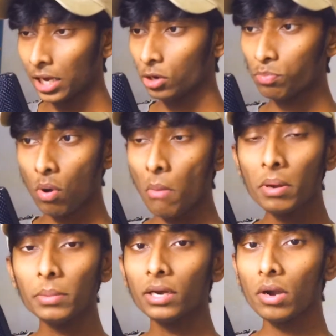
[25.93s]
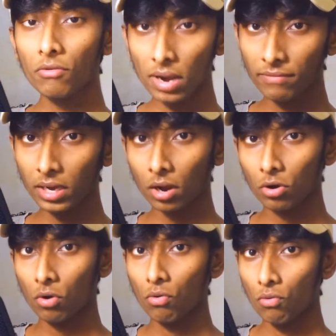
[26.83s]
you've probably been living
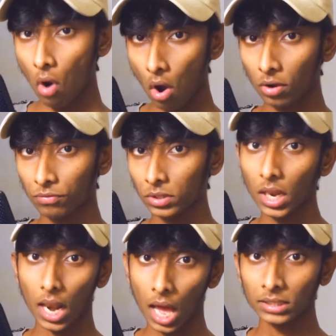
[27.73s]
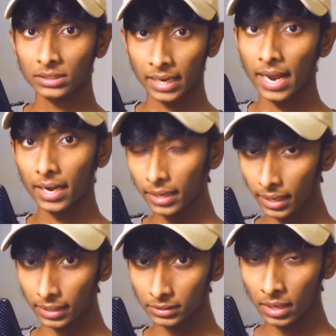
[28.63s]
under a rock for the last 10
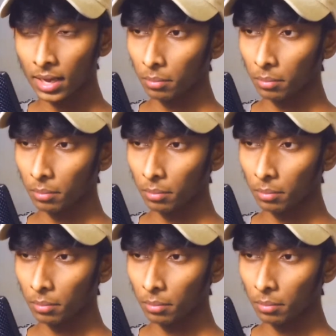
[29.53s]
years,